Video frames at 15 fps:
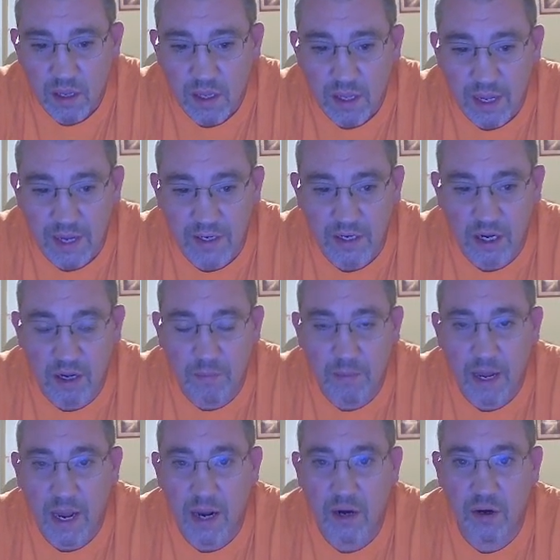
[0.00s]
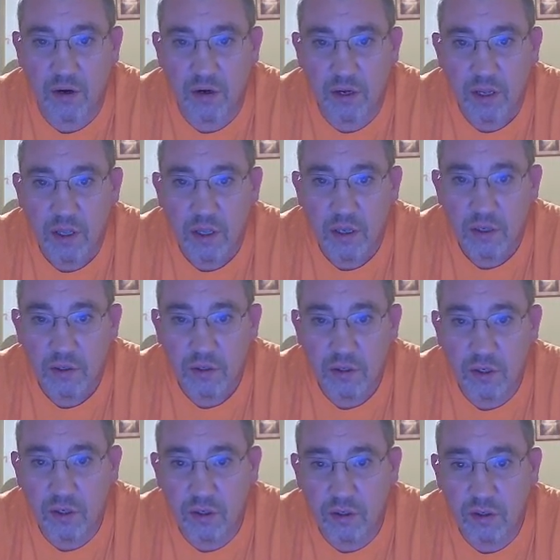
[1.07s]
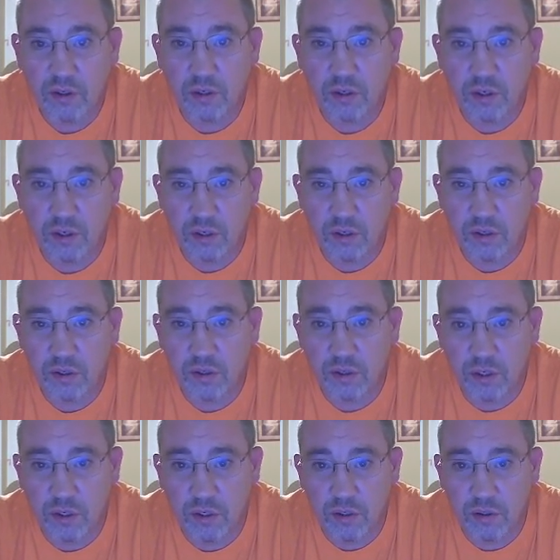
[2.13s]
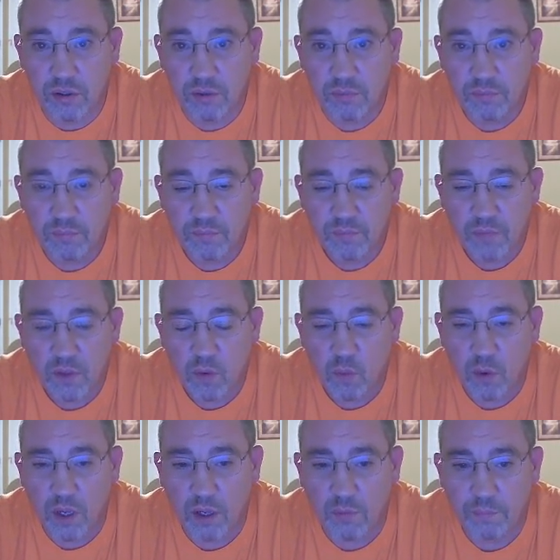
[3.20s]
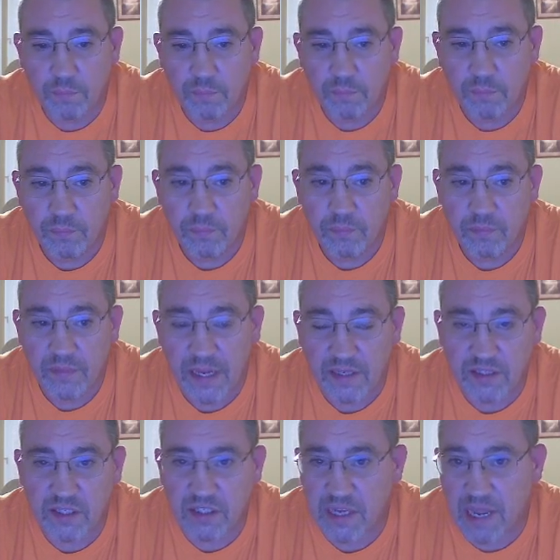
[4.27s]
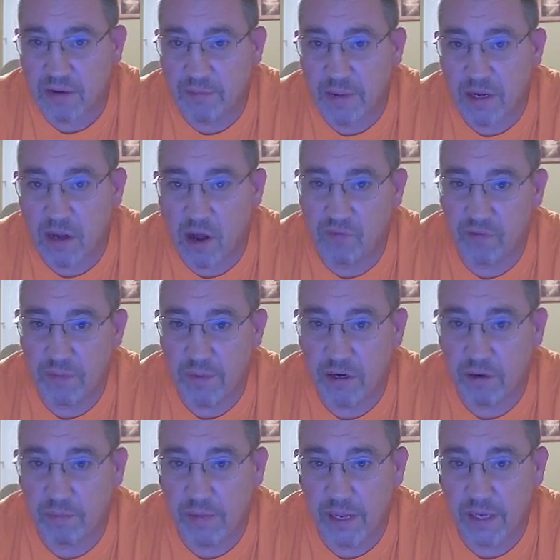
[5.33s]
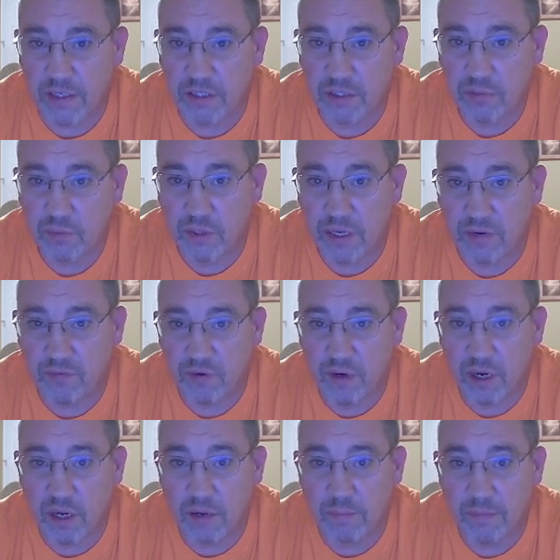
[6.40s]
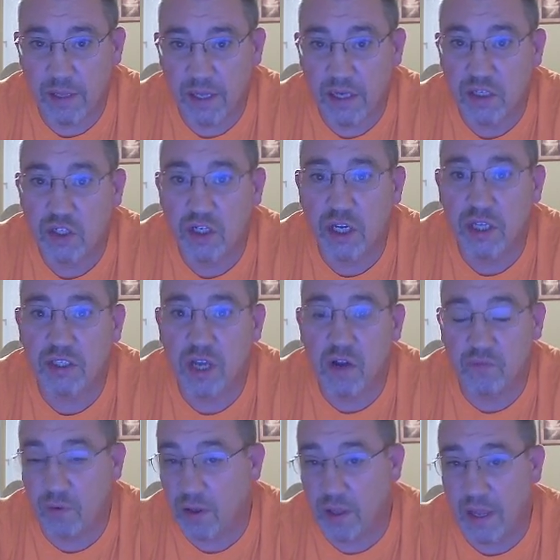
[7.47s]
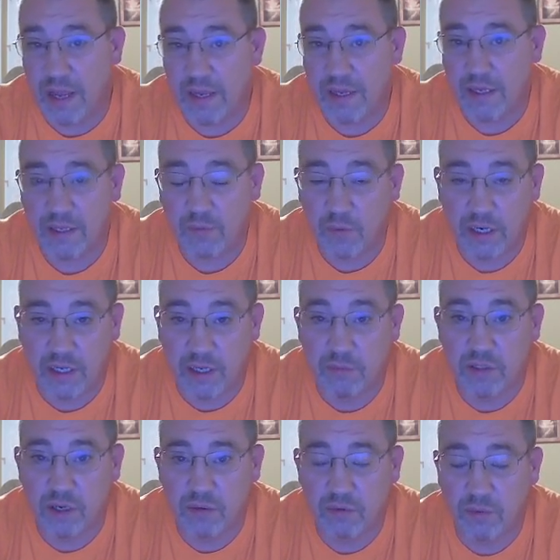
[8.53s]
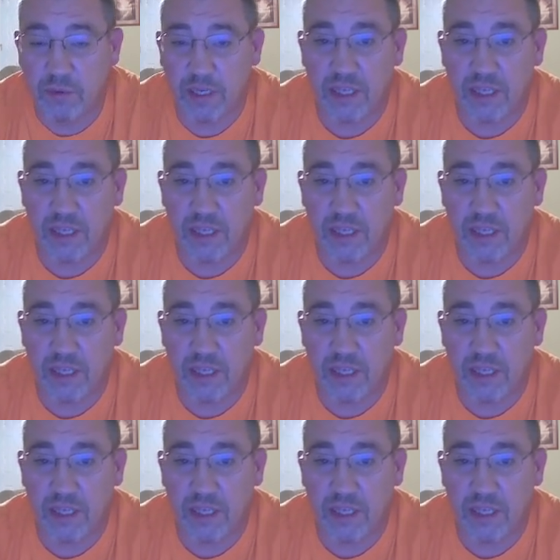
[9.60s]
And um, I heard, doot, doot, doot. Well, that's the sound my coffee maker makes whenever um, it shuts off. Uh, it, when it comes on, when it